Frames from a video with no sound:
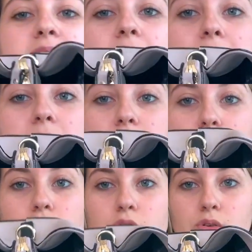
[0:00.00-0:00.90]
like
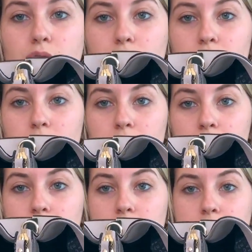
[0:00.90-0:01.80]
two
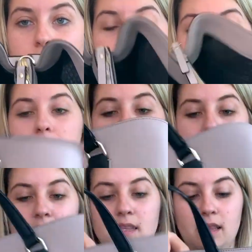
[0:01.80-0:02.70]

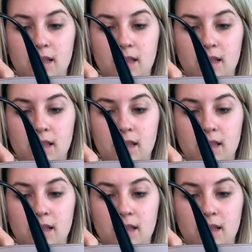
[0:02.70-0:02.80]
compartments.